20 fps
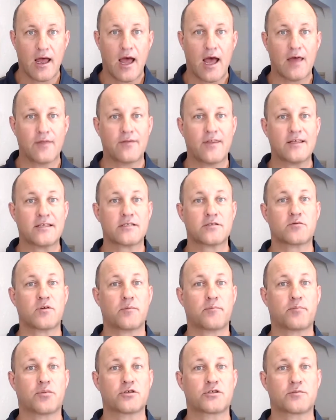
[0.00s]
And this is
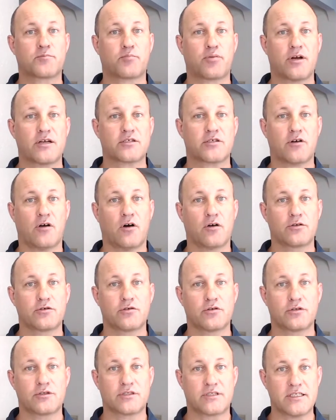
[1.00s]
what puts pressure on
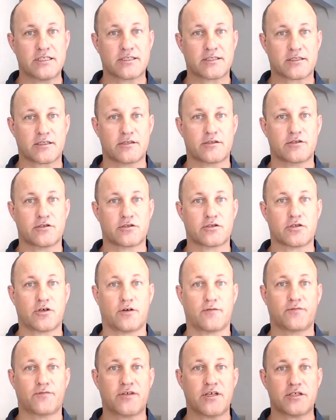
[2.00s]
your disc and your
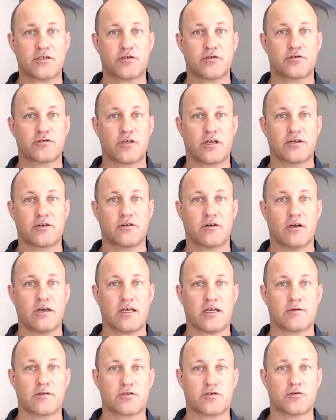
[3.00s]
soft tissues and your ligaments.